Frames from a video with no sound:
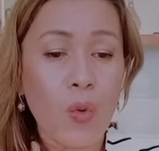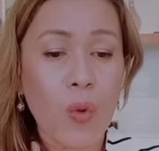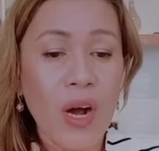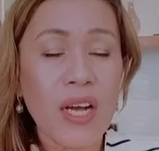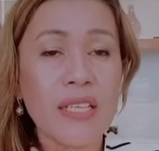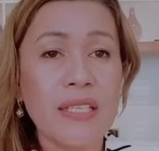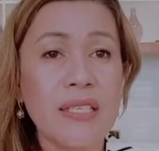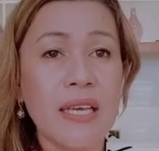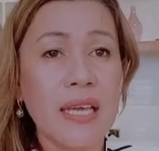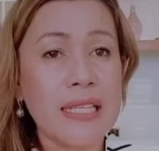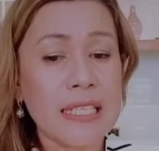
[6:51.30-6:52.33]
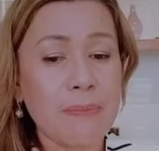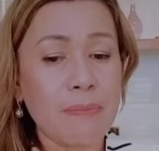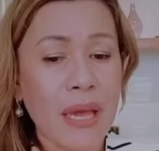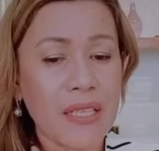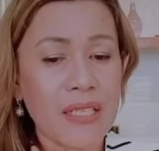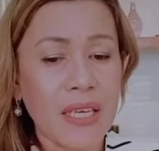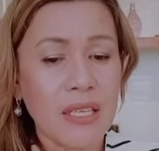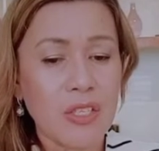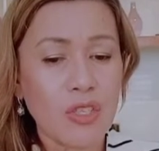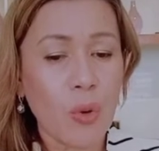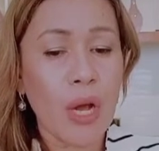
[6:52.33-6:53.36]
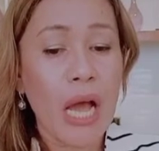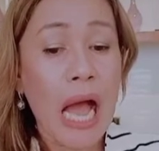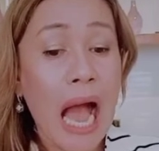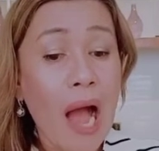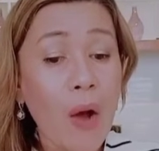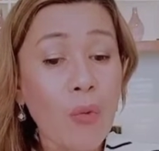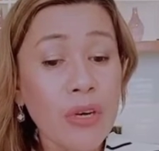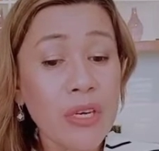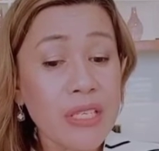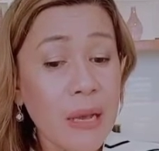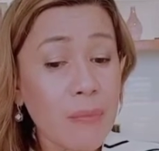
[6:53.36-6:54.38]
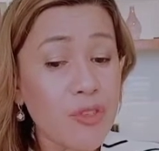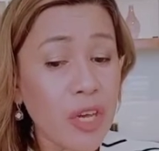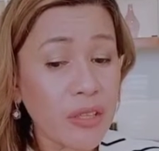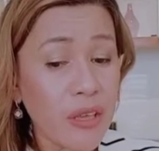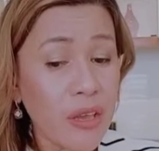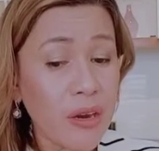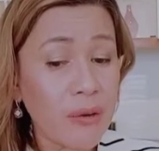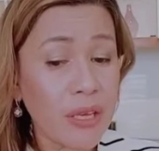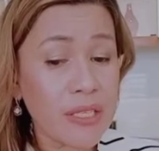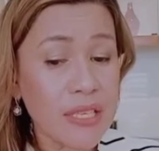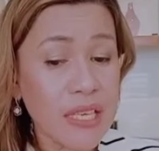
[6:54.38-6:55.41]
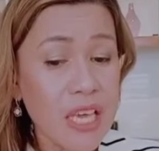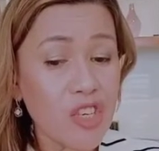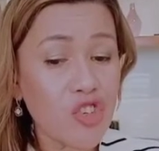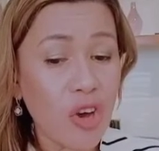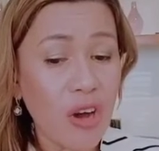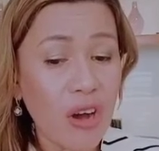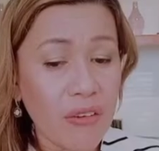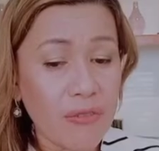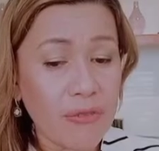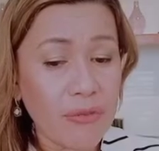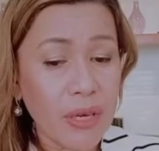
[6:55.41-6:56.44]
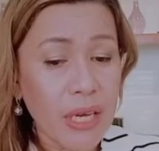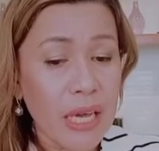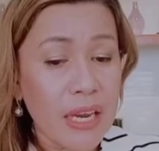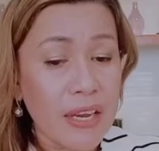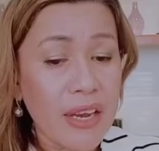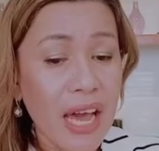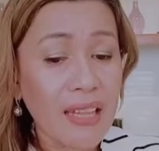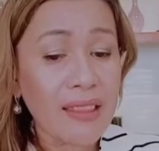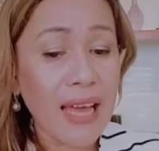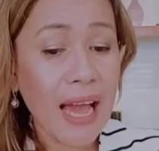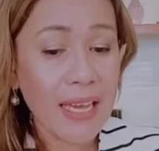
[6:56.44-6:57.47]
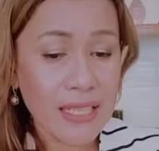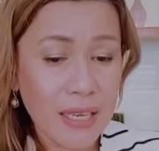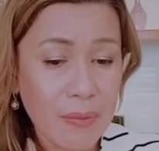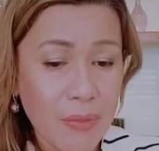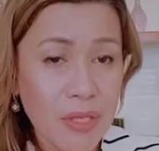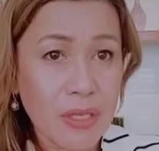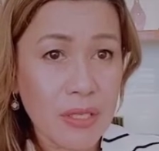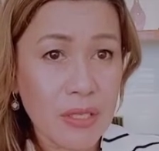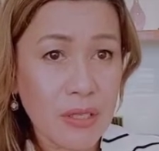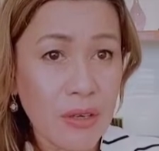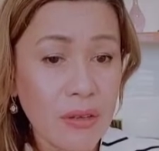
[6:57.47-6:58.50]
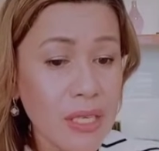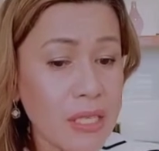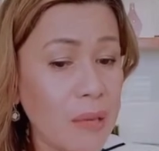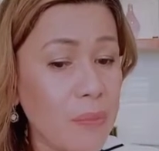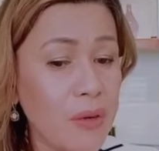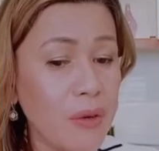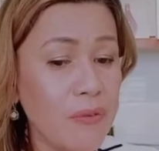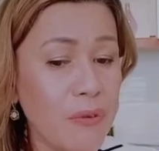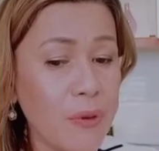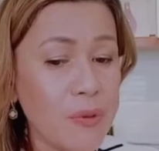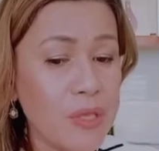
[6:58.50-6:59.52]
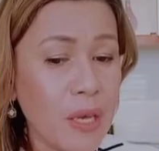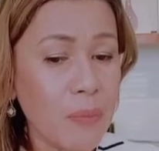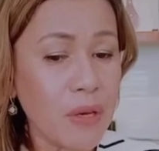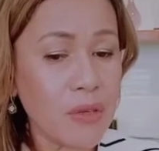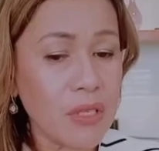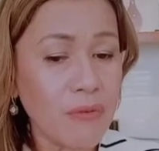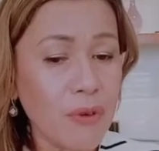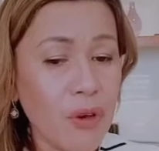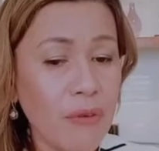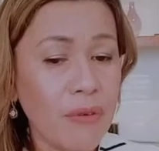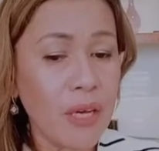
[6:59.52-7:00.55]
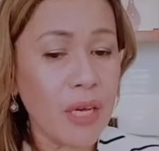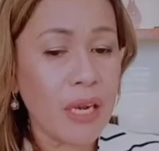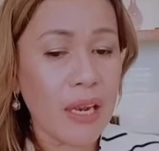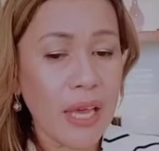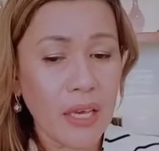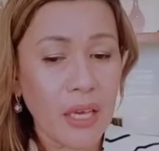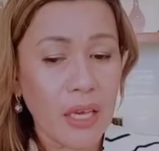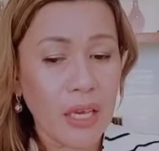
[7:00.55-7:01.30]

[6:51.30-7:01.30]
was inspected. So, our subject here is each of, not items. Now, this can be confusing because if you have, like